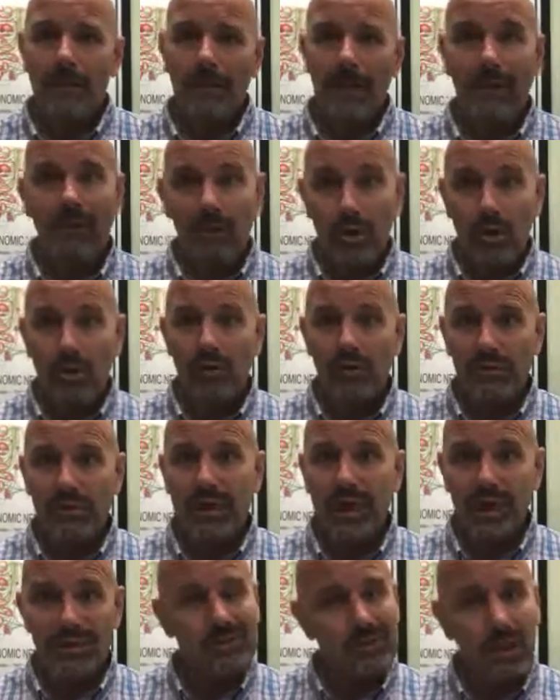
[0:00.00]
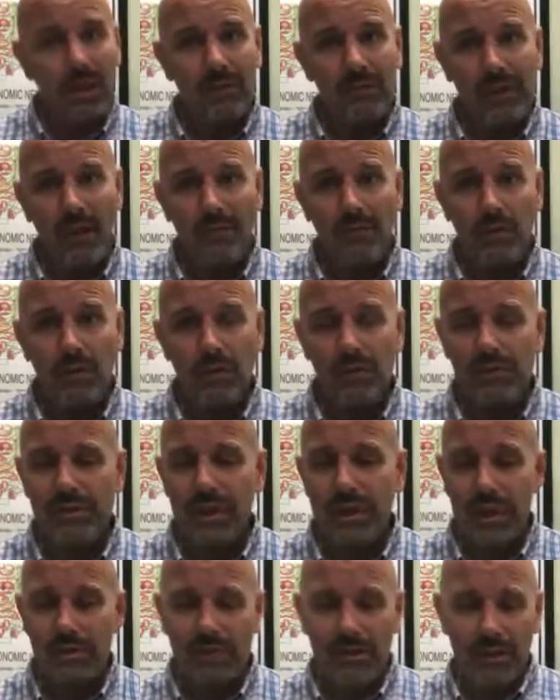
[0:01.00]
They have nerve scans. A lot of them have nerve
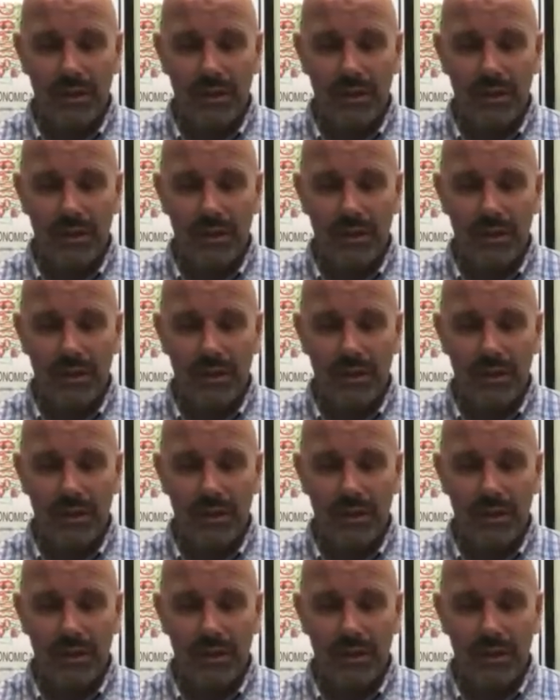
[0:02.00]
scans.